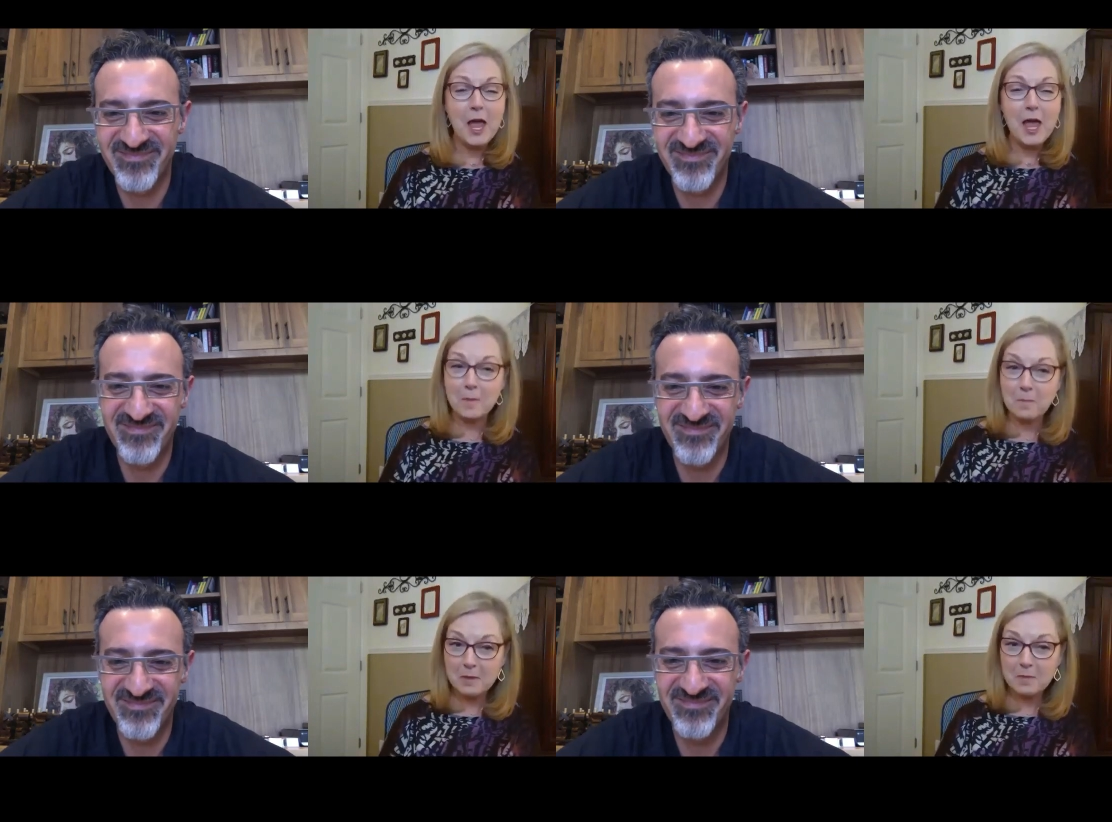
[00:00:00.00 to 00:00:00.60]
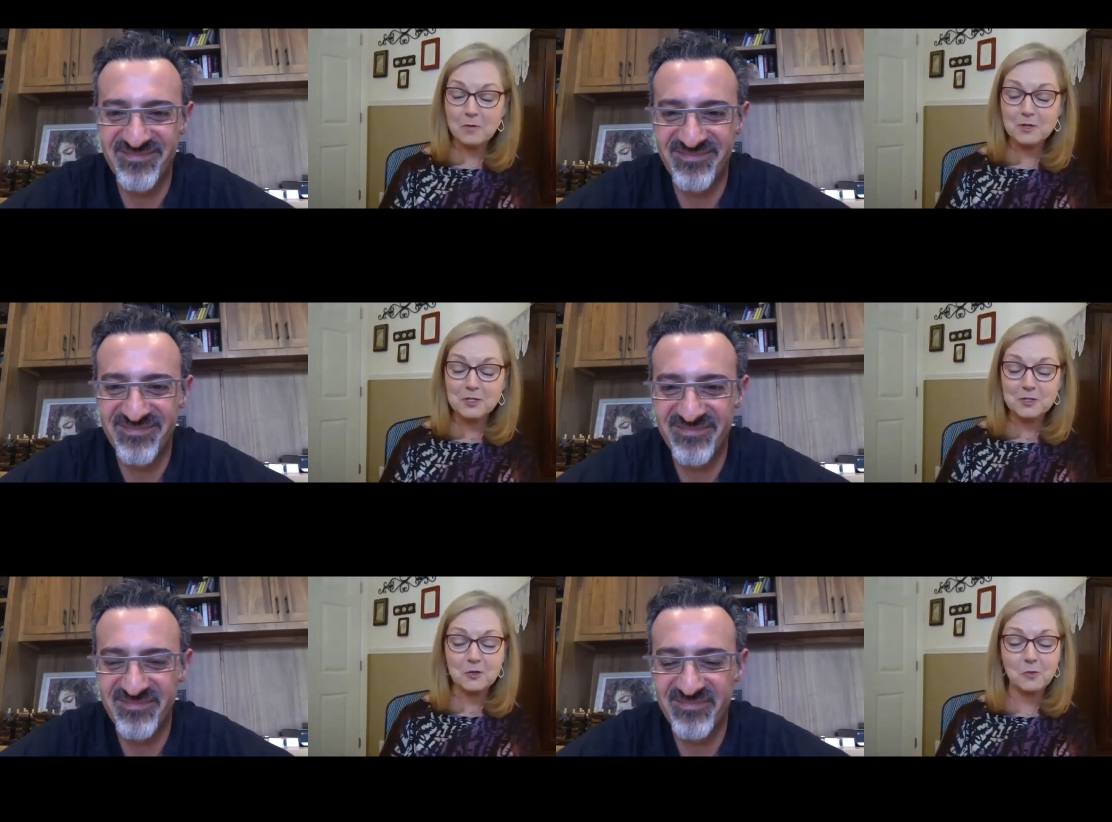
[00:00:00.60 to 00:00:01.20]
Speaker 1: and maybe we
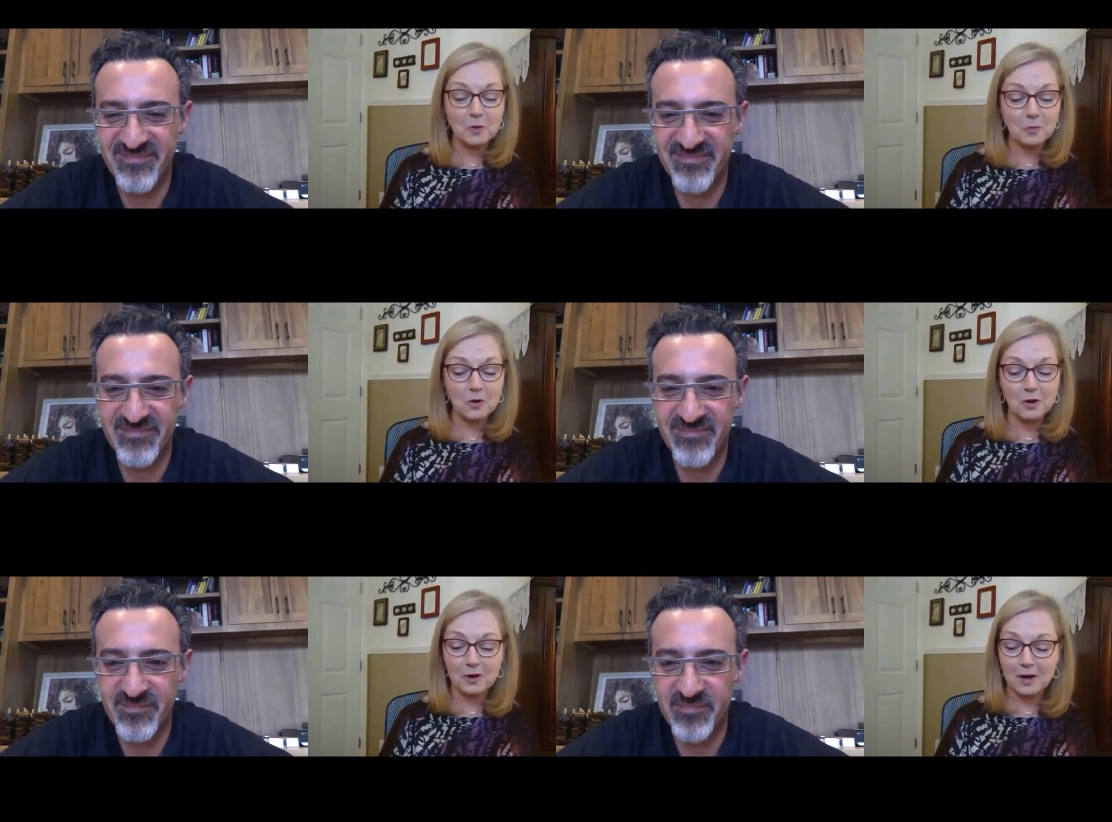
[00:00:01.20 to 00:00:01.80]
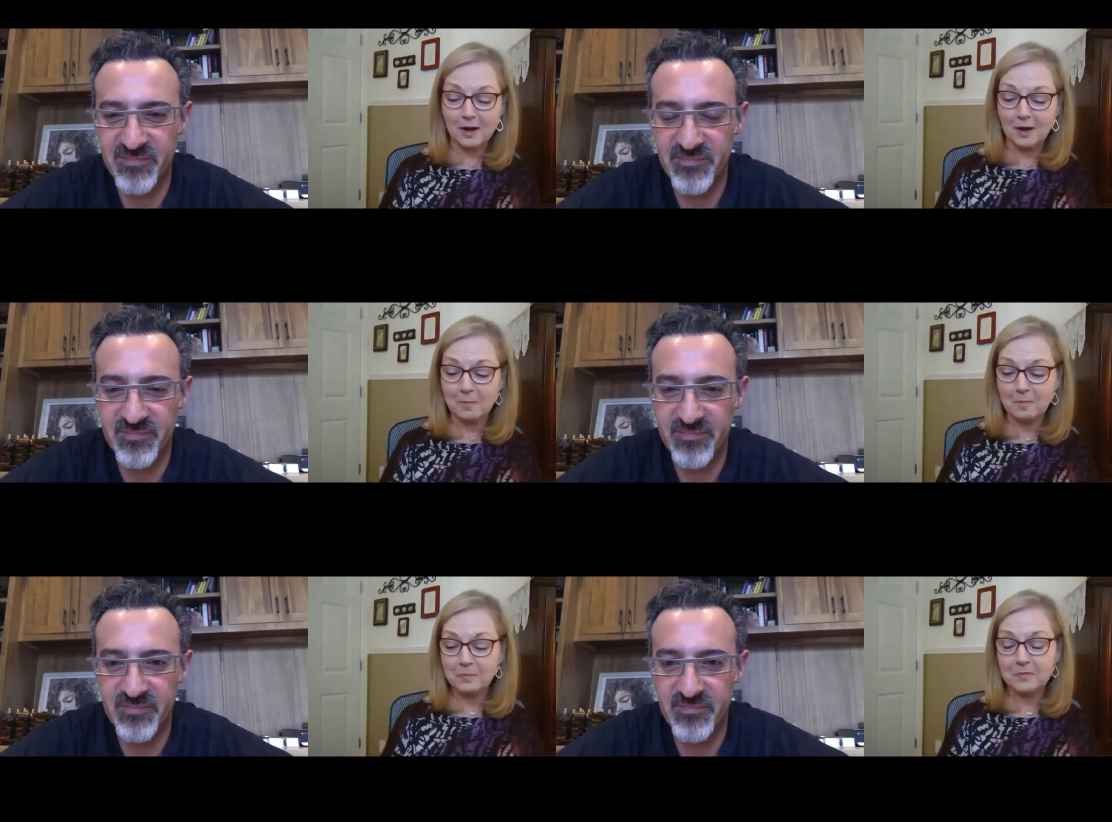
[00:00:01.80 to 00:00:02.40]
should do one more
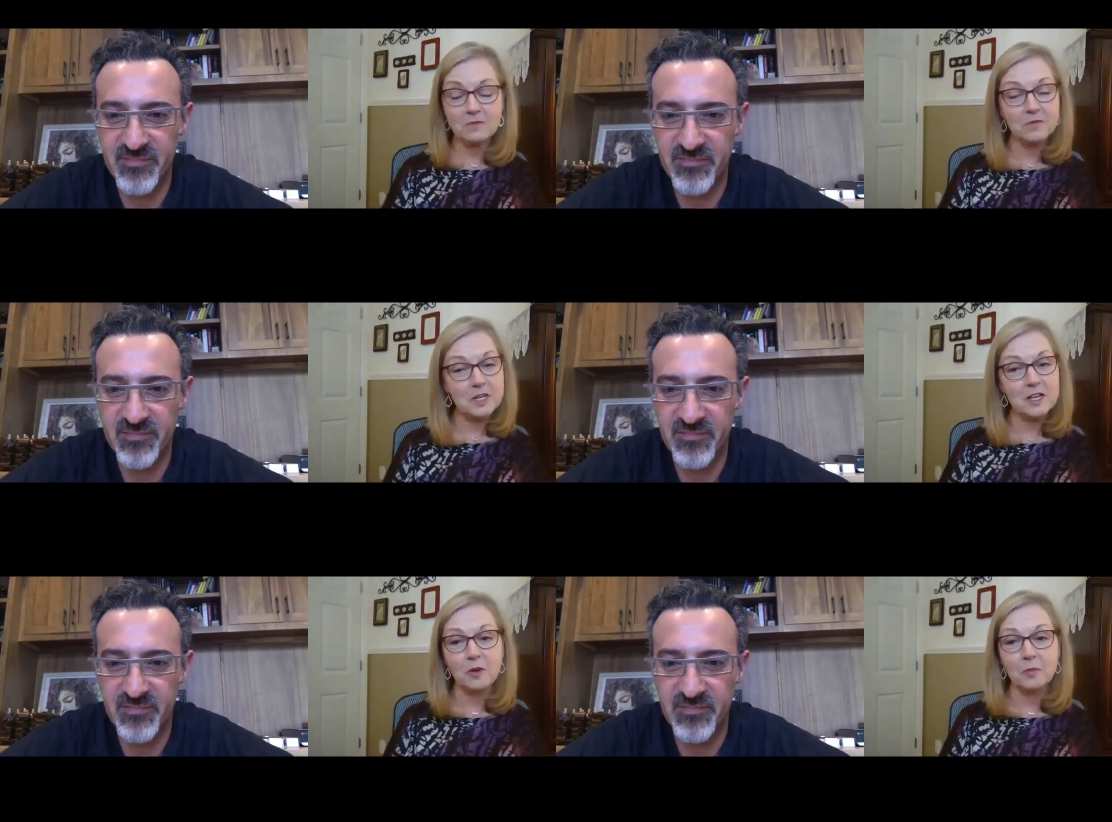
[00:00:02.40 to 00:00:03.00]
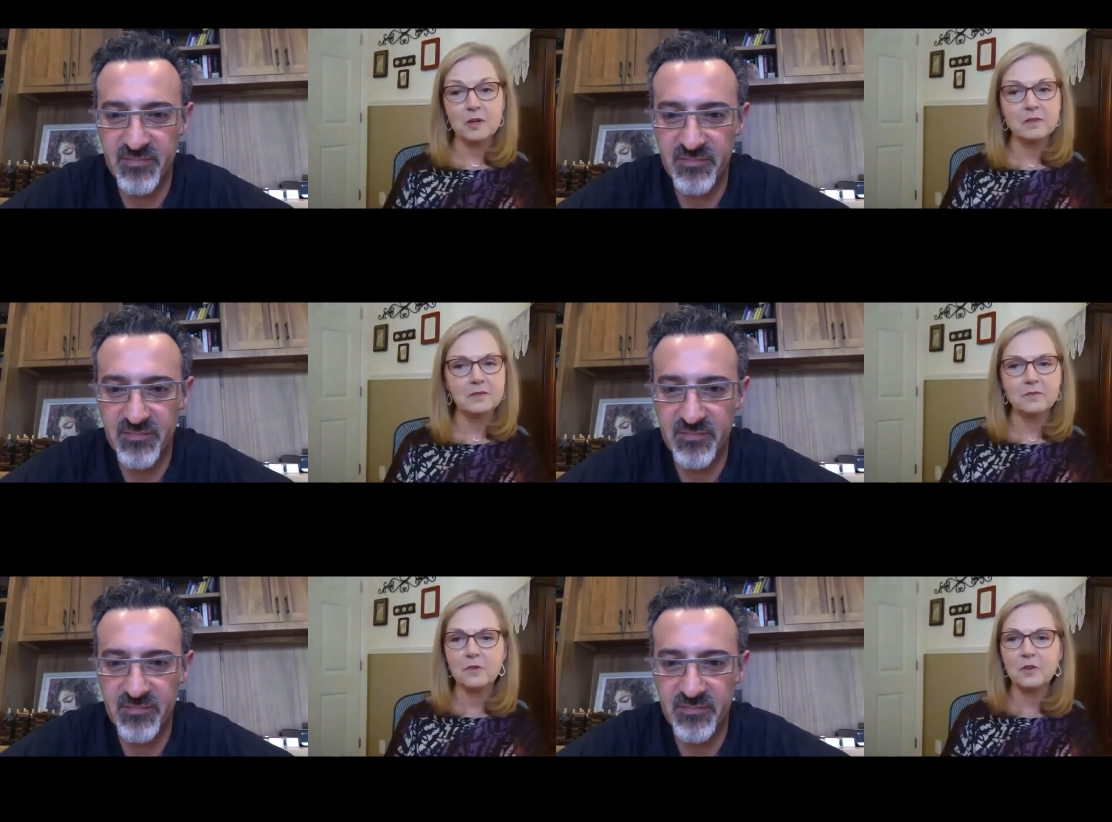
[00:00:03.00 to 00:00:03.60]
video, but
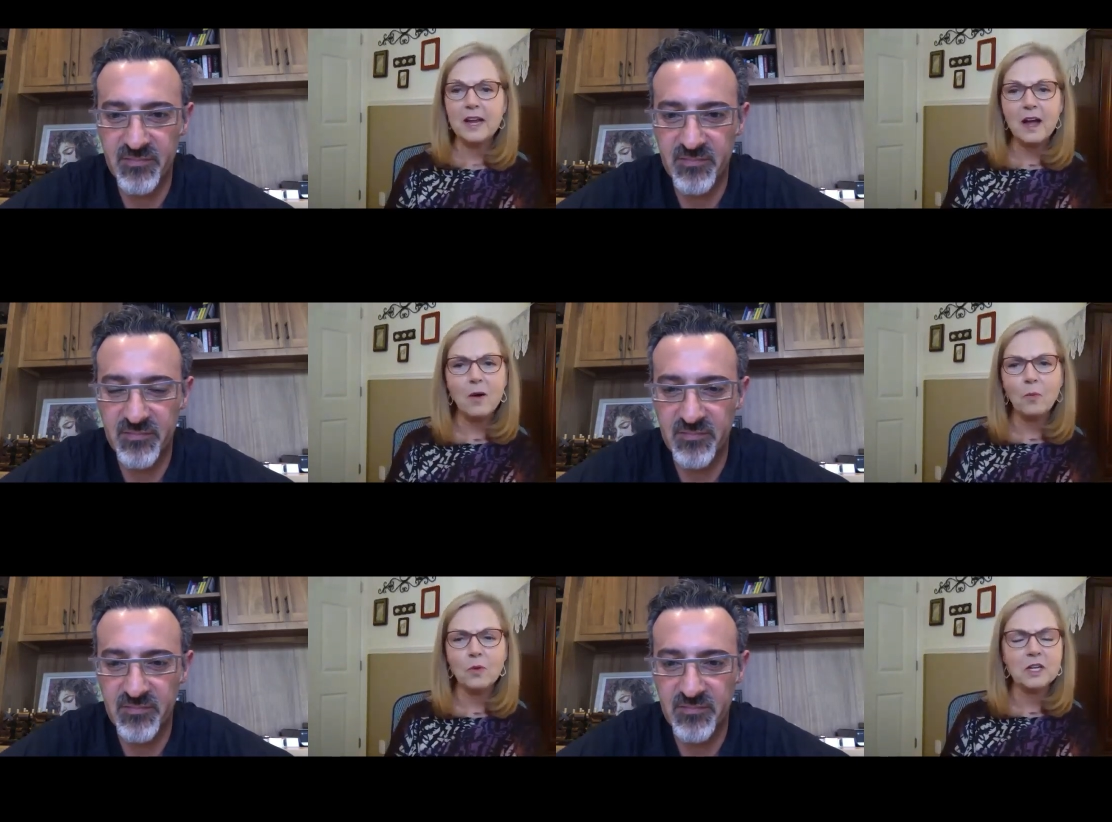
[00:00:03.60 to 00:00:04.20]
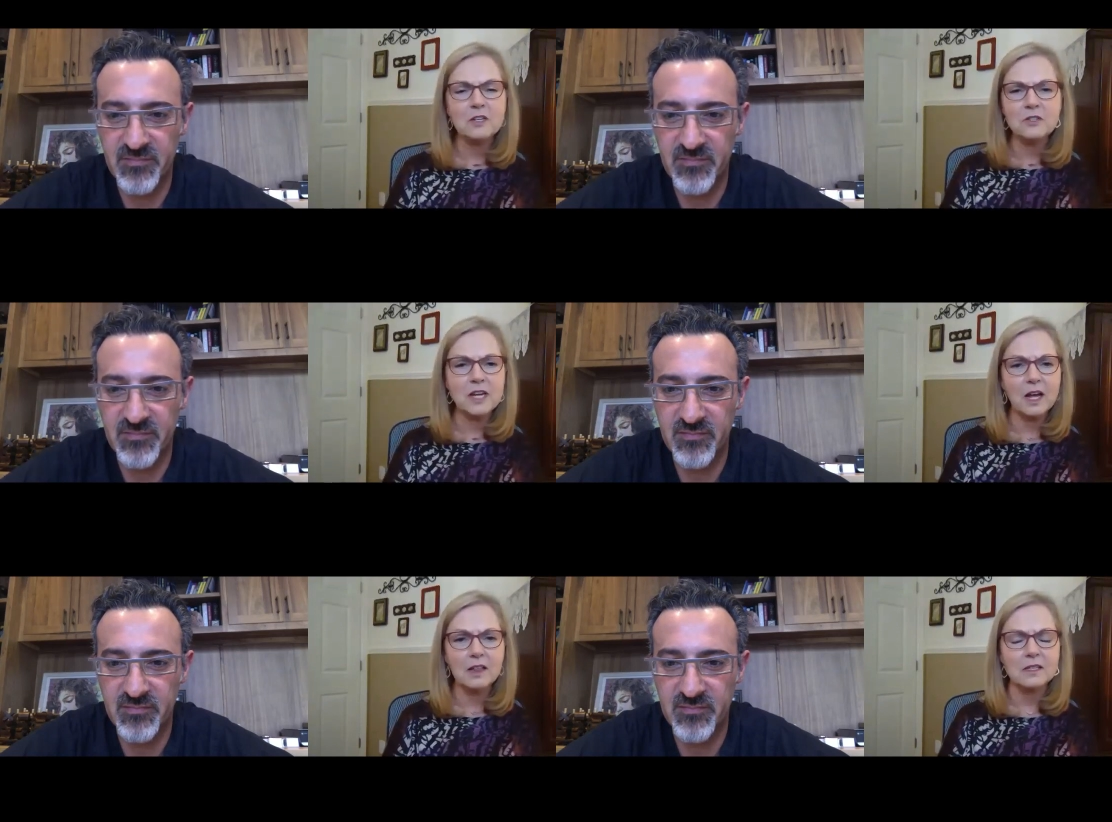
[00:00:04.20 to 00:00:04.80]
for now, what can you
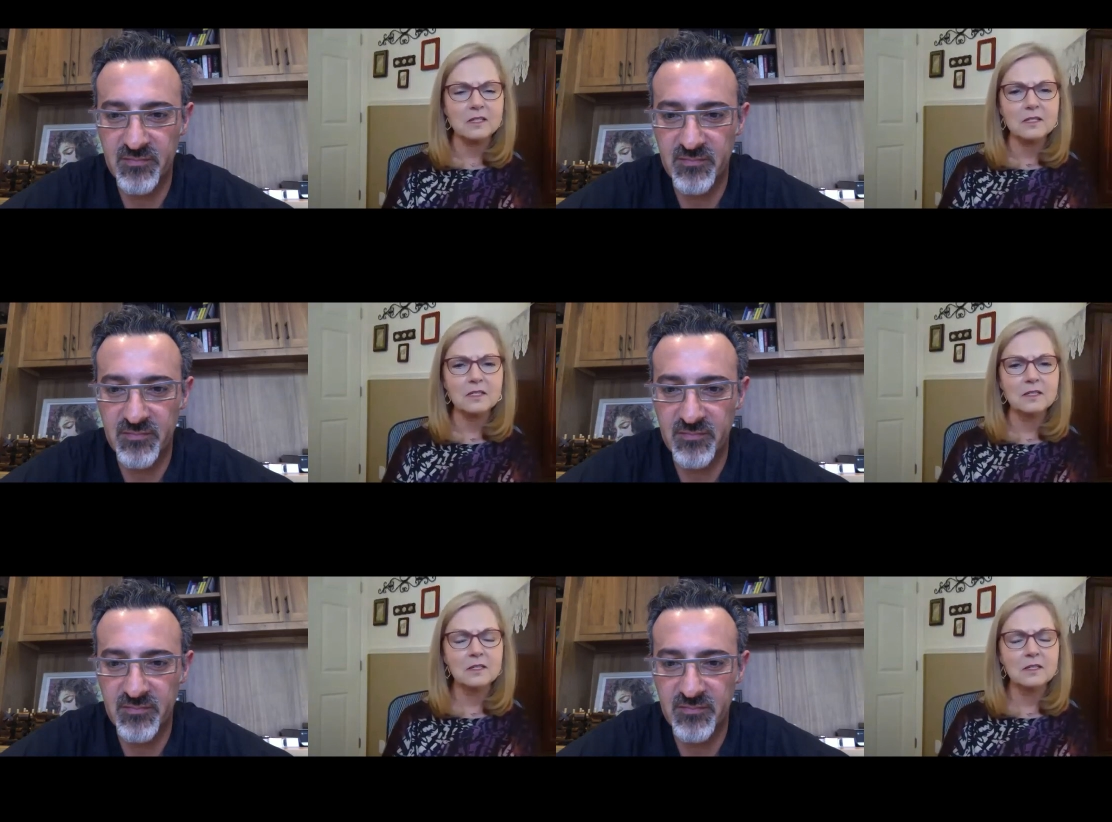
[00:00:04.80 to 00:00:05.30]
tell us?